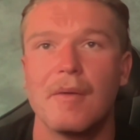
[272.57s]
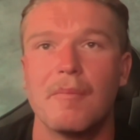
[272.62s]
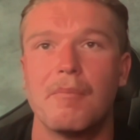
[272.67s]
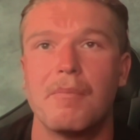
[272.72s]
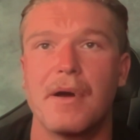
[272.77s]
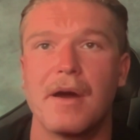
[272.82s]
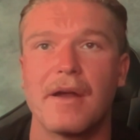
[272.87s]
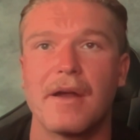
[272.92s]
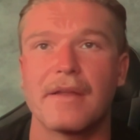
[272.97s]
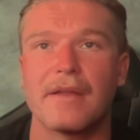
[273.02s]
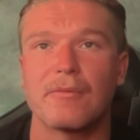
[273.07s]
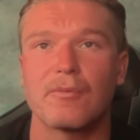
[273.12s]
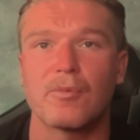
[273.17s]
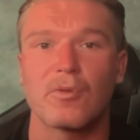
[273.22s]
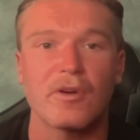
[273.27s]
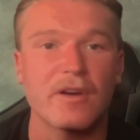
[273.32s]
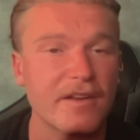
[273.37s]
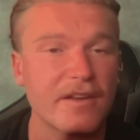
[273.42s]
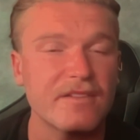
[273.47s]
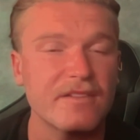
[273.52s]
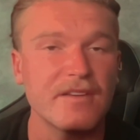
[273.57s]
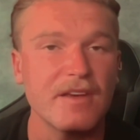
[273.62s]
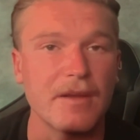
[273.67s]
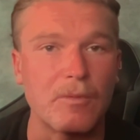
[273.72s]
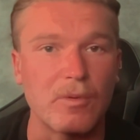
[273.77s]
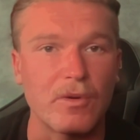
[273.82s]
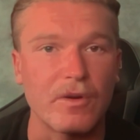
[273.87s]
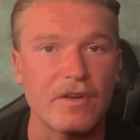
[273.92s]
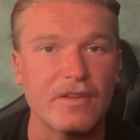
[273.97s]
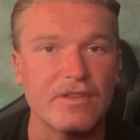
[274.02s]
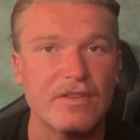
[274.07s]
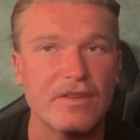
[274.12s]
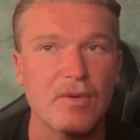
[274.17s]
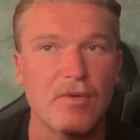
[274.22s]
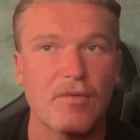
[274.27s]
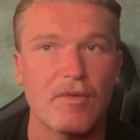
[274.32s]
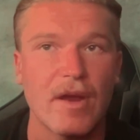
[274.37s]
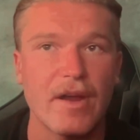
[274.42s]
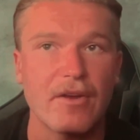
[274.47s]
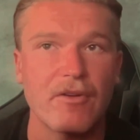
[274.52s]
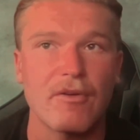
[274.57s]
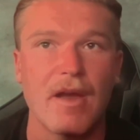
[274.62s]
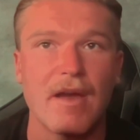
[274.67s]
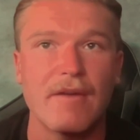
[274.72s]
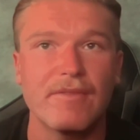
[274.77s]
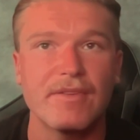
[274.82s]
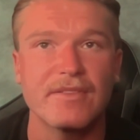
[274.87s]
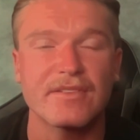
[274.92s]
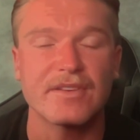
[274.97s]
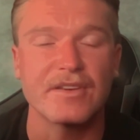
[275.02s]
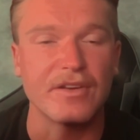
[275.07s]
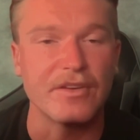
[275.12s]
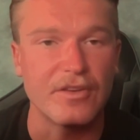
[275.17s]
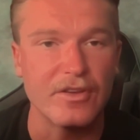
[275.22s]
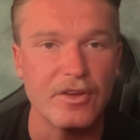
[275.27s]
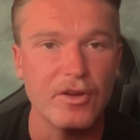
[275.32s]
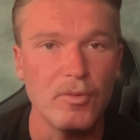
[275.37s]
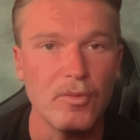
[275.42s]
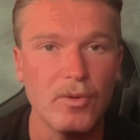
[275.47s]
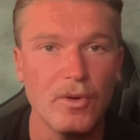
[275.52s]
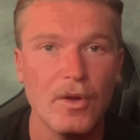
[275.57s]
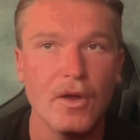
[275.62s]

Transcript: But we're going to see. We're going to see what Ryker Evans can do.